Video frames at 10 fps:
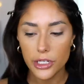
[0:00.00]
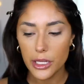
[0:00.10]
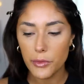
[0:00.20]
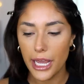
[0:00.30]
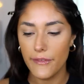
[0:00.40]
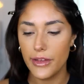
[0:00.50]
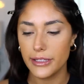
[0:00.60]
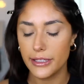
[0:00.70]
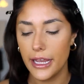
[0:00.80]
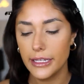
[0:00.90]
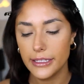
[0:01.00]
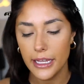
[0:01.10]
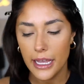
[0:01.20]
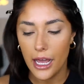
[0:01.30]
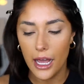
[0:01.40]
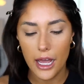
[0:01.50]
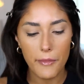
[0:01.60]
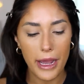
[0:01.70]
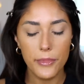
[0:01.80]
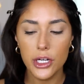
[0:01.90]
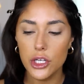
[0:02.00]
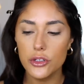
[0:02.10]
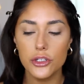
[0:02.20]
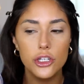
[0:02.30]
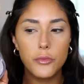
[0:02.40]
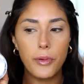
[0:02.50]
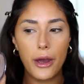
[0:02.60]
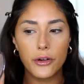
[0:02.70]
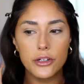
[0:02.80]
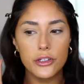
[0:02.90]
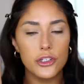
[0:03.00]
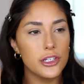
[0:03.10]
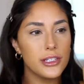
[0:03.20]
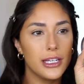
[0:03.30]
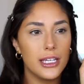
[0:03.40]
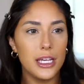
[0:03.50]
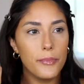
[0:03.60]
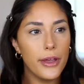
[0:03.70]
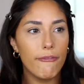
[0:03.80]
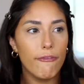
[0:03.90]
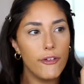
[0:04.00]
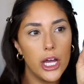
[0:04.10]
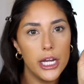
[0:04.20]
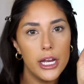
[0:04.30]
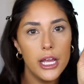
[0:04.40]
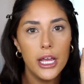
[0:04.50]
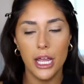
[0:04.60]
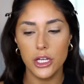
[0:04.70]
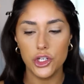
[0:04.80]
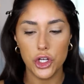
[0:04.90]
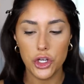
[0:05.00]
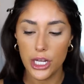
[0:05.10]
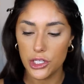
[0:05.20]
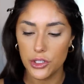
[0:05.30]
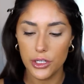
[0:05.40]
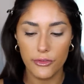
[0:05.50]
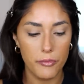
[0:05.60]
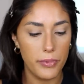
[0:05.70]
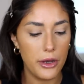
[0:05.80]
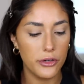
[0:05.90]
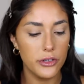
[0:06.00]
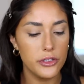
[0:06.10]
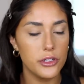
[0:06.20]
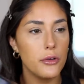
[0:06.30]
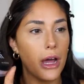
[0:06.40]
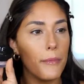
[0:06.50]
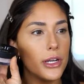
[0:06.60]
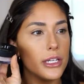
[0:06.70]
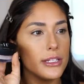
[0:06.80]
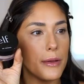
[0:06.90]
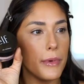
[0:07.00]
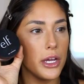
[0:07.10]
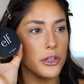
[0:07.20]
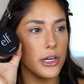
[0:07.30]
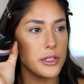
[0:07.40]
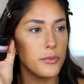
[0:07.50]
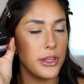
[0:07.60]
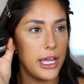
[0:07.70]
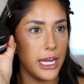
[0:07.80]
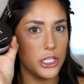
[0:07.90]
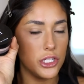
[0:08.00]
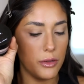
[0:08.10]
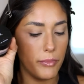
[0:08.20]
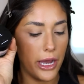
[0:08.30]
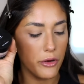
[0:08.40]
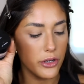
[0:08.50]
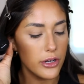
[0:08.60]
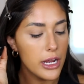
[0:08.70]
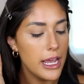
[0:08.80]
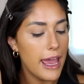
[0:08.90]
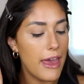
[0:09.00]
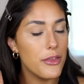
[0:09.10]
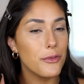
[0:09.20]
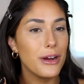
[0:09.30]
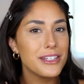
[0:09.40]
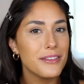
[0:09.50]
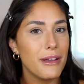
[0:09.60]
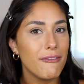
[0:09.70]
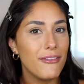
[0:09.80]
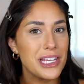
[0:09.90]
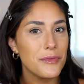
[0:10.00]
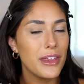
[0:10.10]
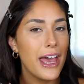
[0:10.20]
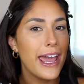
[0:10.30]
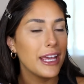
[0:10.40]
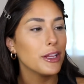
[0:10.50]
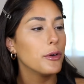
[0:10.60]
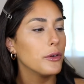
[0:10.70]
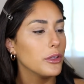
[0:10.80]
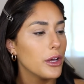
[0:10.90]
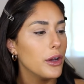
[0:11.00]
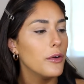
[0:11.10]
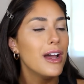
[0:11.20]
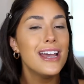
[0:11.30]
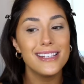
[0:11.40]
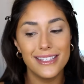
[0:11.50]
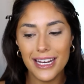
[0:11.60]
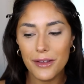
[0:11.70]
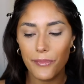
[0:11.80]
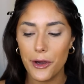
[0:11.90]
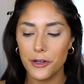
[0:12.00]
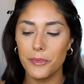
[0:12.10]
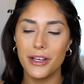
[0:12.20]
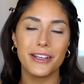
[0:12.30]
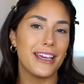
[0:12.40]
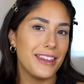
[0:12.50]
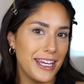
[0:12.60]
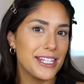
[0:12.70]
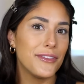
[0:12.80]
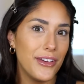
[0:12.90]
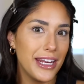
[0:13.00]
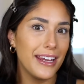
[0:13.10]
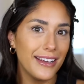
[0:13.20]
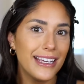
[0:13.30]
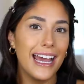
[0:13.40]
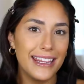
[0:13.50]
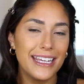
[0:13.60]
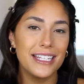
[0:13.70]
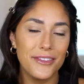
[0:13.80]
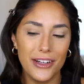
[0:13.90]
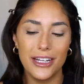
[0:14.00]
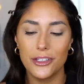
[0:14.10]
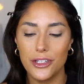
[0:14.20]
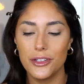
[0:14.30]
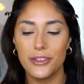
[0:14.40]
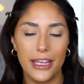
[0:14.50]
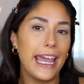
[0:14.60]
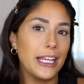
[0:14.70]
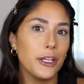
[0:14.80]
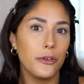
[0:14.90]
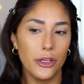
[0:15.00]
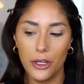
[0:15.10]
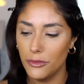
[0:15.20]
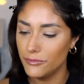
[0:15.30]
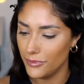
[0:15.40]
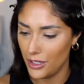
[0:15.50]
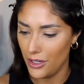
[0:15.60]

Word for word: now that we have that set, um, I'm going to use two powders just to keep it fun and show you guys two different powders. So I'm going to set my under eyes with the HD powder and the rest of my face with a Halo Glow setting powder because I think it's fitting. I think it's fitting to use the Halo Glow